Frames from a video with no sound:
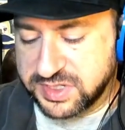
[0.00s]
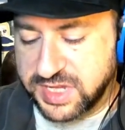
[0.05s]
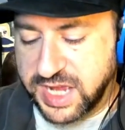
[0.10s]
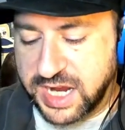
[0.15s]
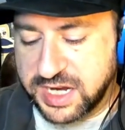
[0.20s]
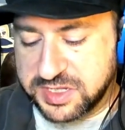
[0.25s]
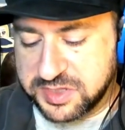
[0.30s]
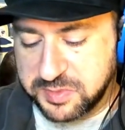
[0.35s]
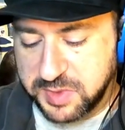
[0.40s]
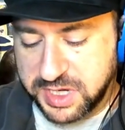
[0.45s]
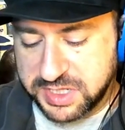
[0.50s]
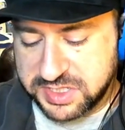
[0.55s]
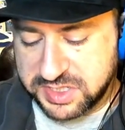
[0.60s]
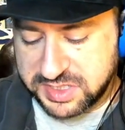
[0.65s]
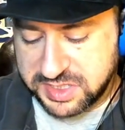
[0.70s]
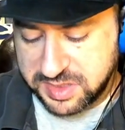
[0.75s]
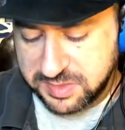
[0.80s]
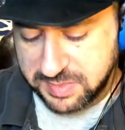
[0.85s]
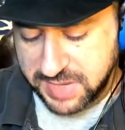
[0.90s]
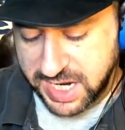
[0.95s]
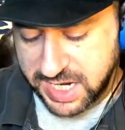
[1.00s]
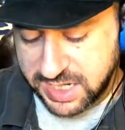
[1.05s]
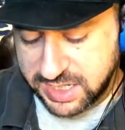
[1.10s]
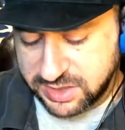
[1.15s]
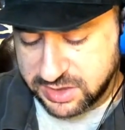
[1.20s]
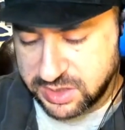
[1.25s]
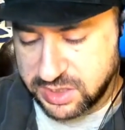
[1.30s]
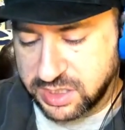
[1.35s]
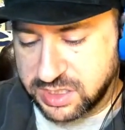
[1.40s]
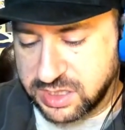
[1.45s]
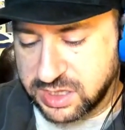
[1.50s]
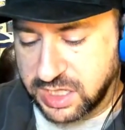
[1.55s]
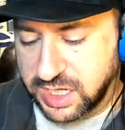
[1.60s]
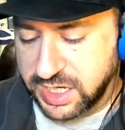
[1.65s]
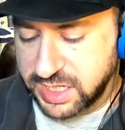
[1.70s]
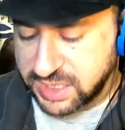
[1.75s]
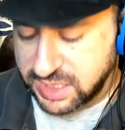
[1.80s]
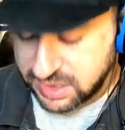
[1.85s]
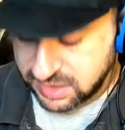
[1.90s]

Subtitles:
Not as much as they made it look like in